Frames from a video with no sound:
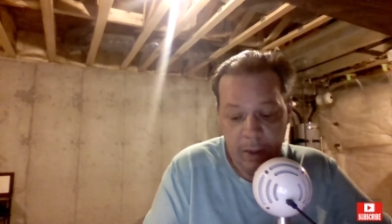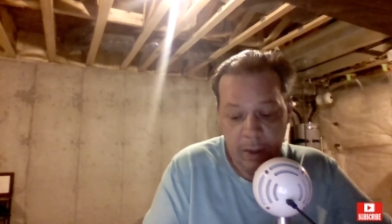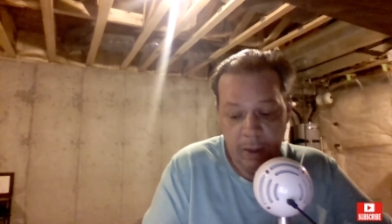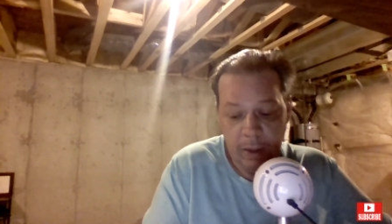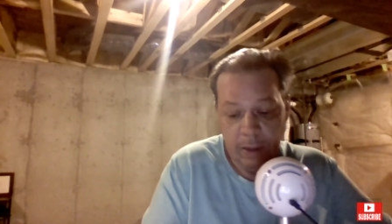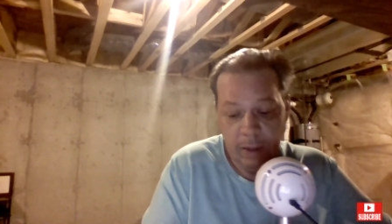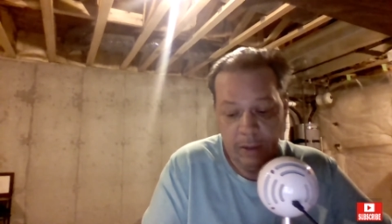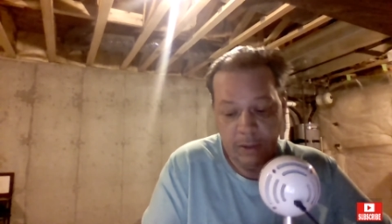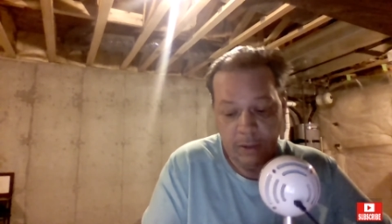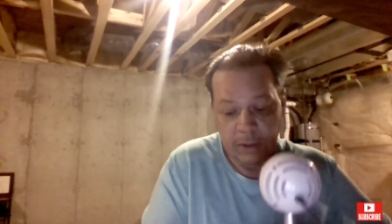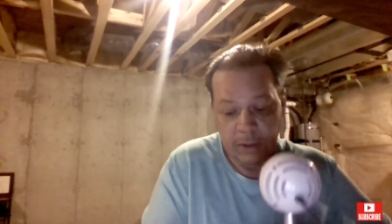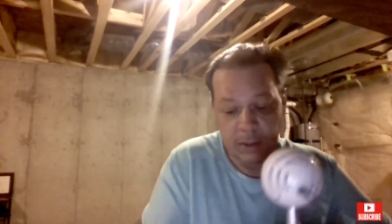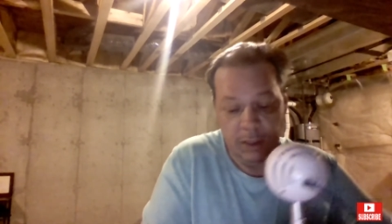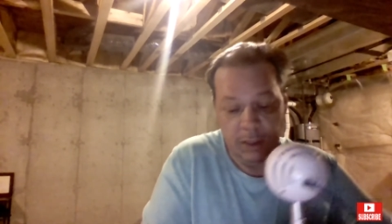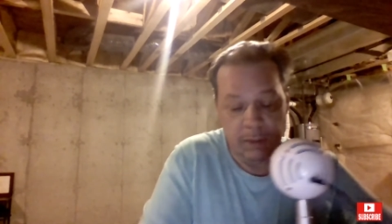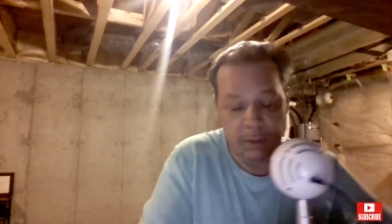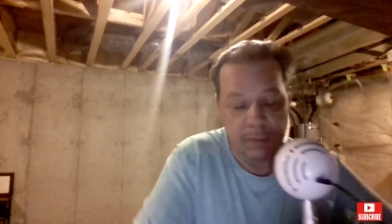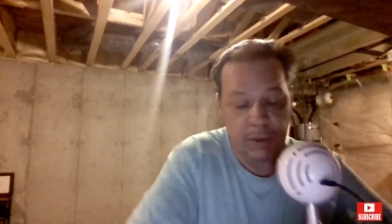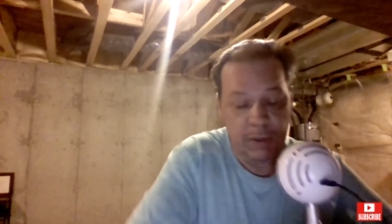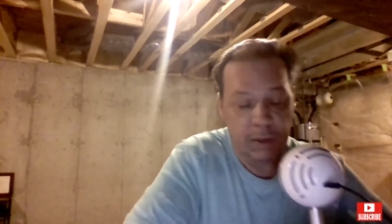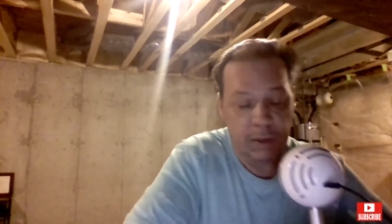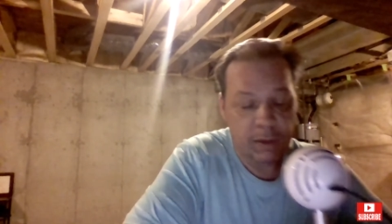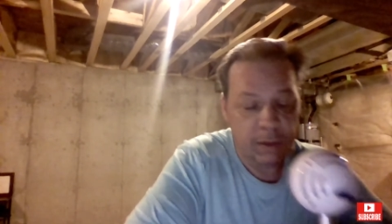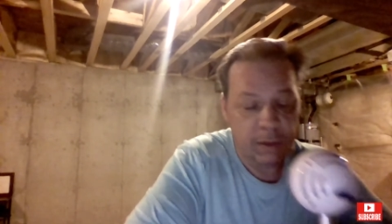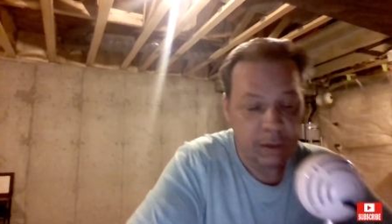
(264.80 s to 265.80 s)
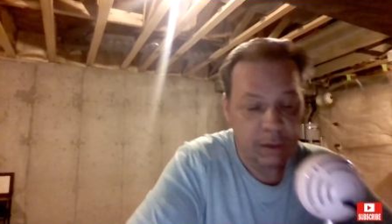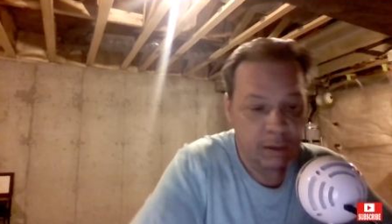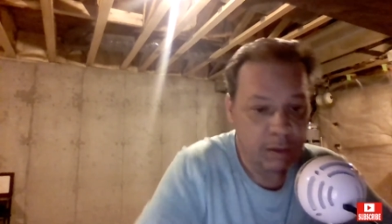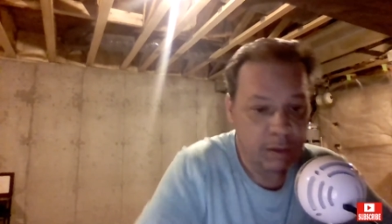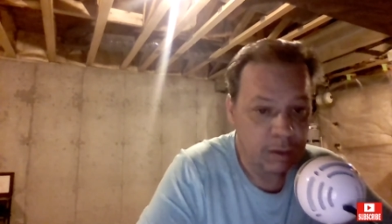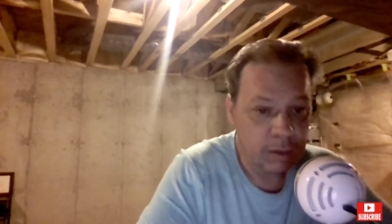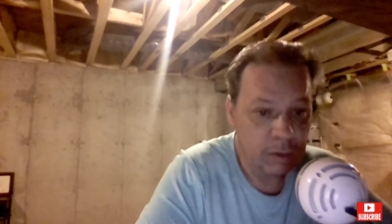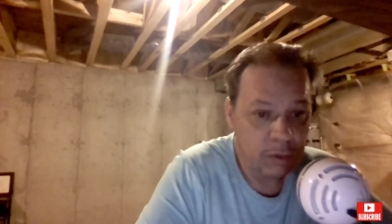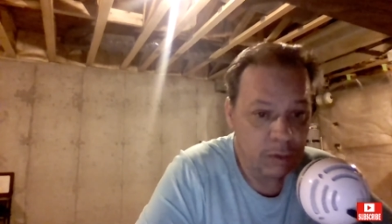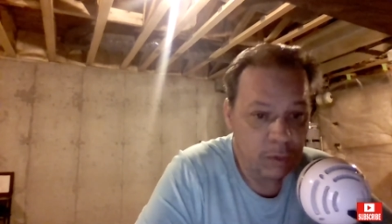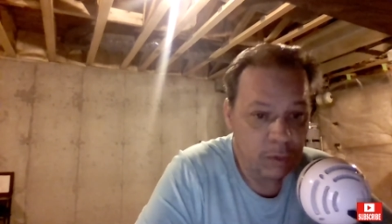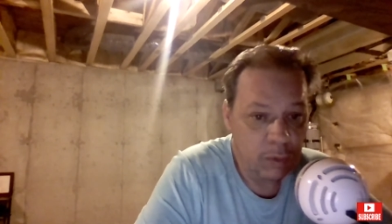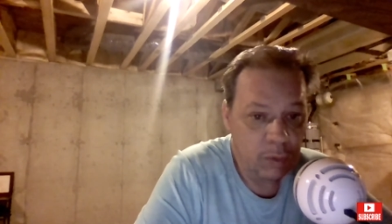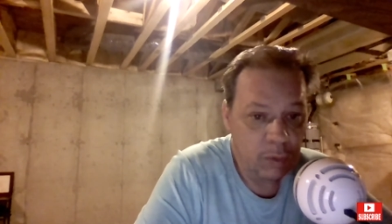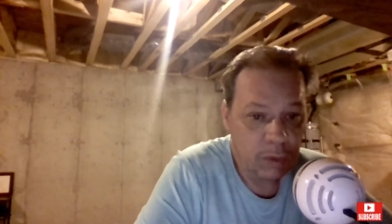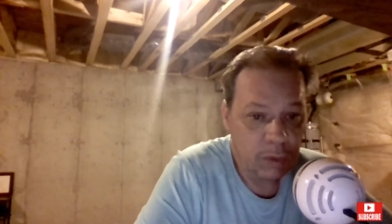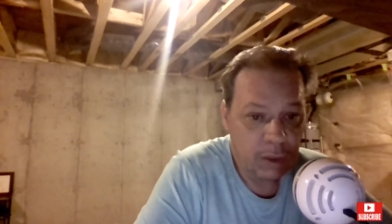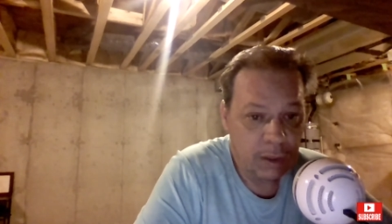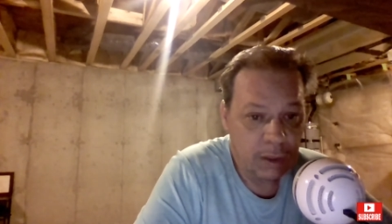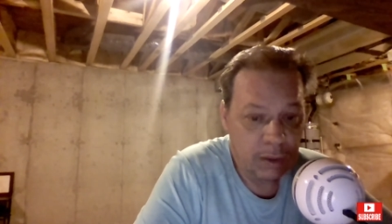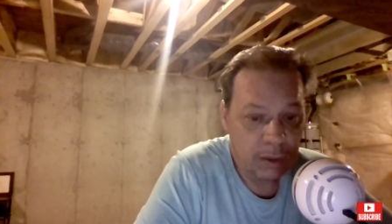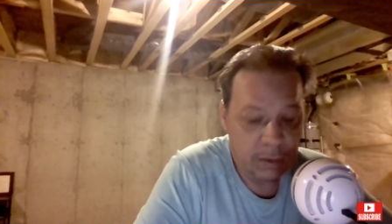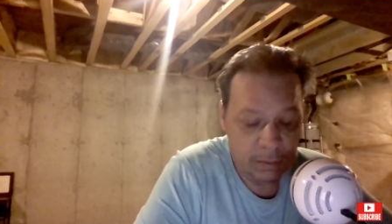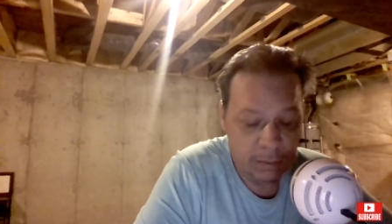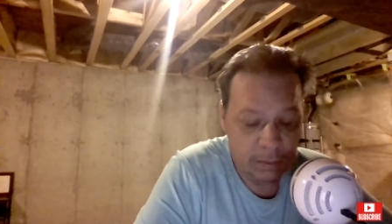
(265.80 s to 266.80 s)
let's see here, but the, the new
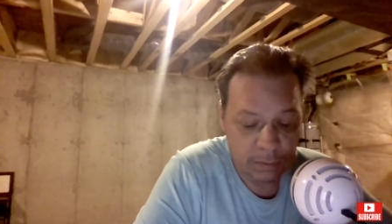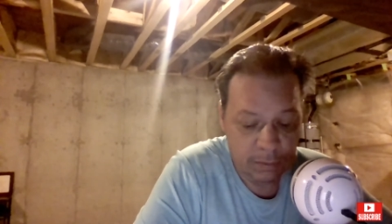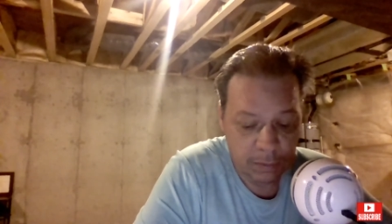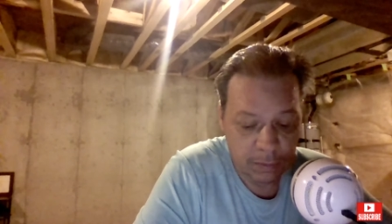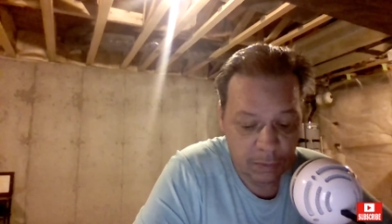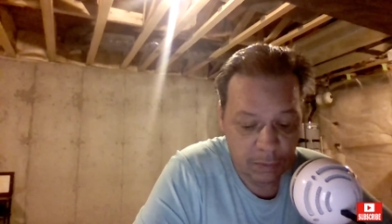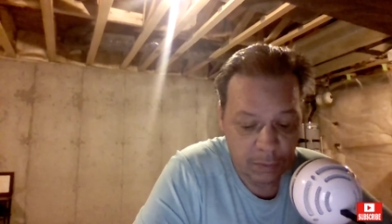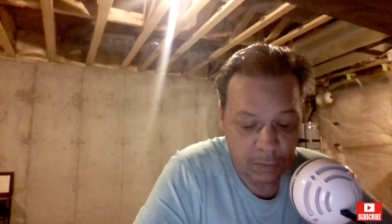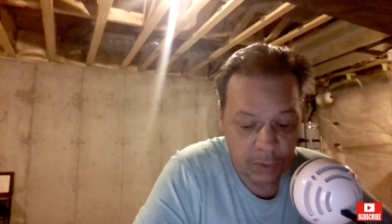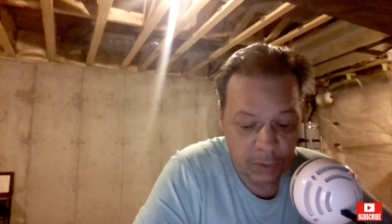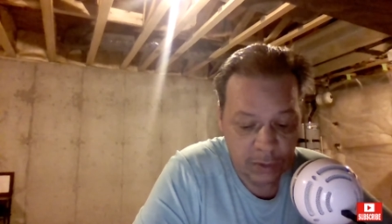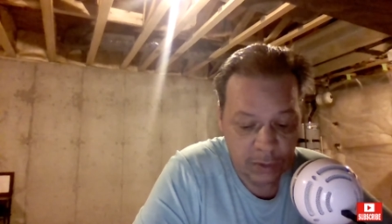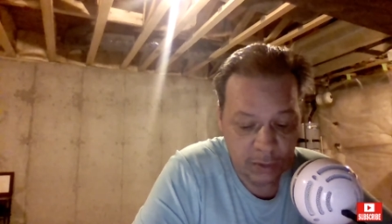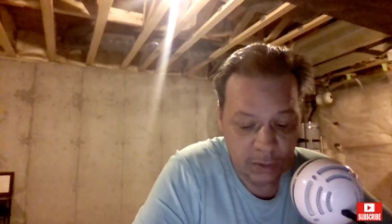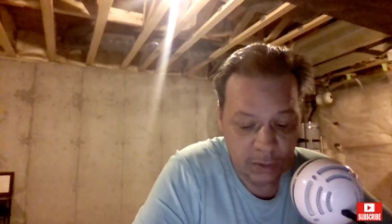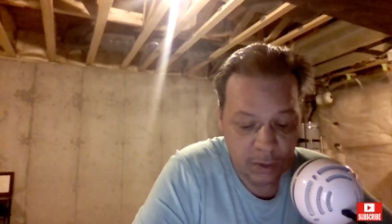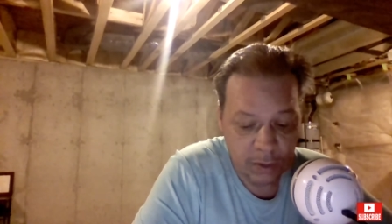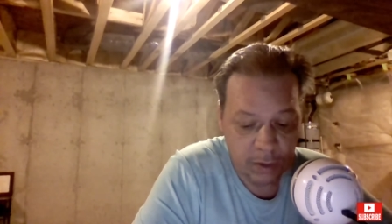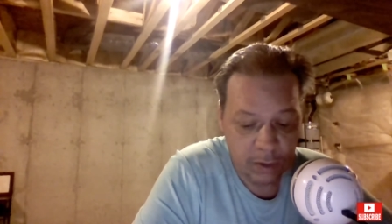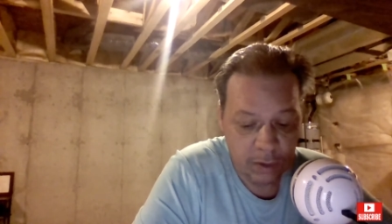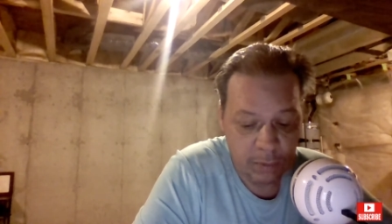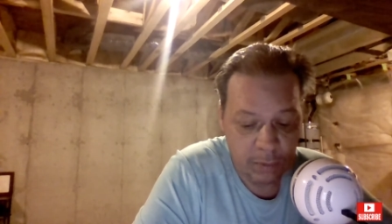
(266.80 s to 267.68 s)
uh, what is it called?